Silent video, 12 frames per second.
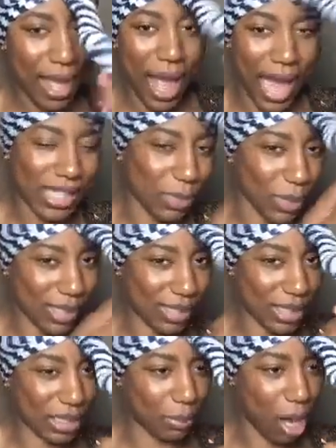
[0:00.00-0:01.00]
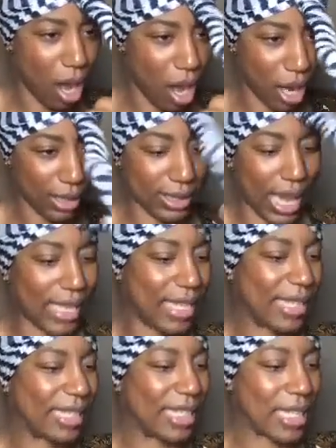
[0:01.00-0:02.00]
I just want to see some hearts. I need
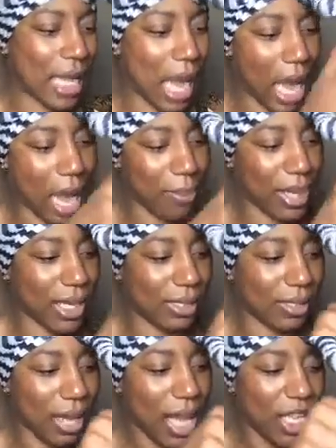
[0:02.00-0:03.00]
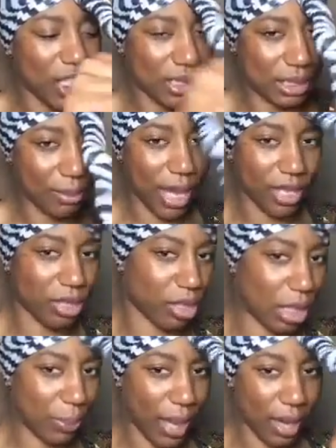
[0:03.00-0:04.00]
to see comments just to make sure
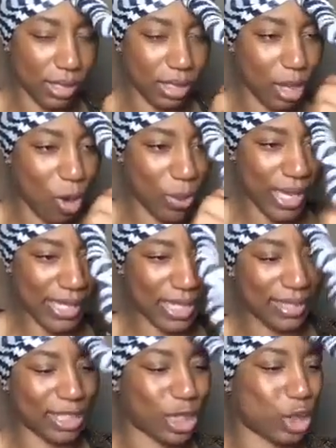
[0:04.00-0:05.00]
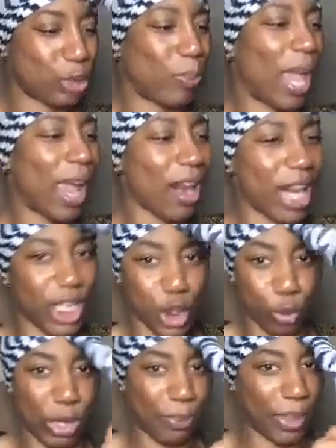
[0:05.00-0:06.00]
that Periscope isn't
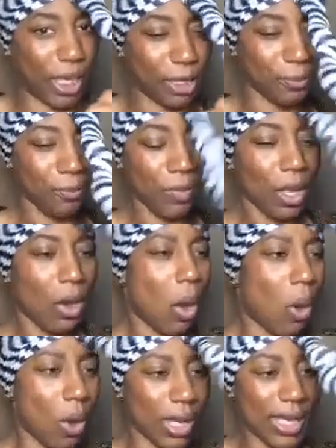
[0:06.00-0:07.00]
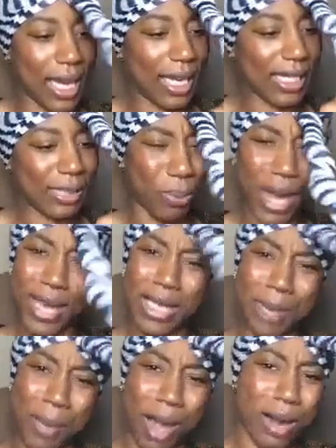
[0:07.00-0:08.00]
tripping on us,
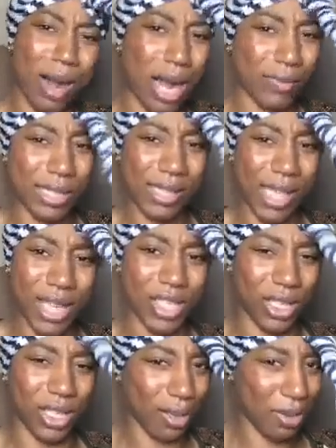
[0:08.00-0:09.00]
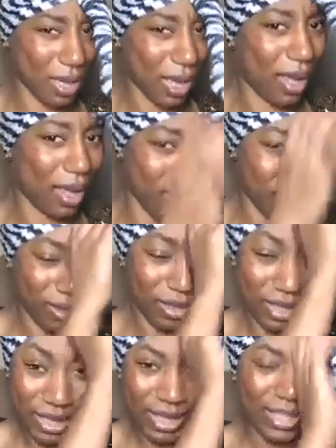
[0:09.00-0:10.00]
breaking up our conversation, okay?
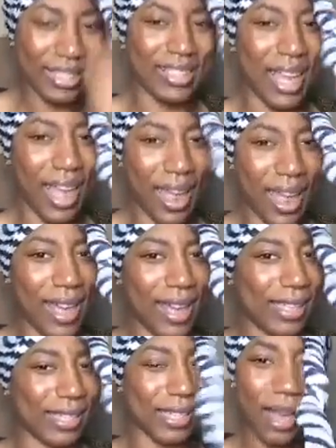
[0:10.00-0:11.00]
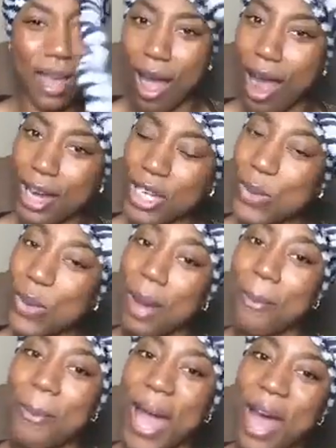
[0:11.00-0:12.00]
Yes. Are you
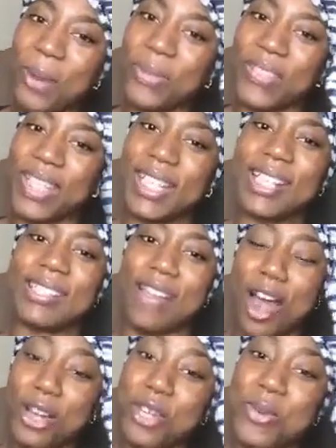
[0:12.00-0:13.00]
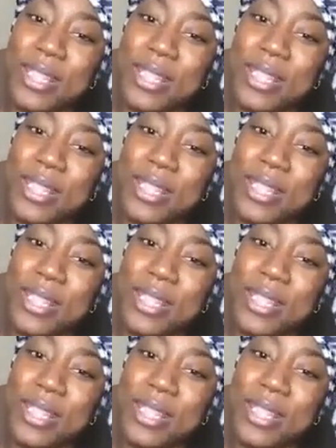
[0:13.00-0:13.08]
about this? Are you?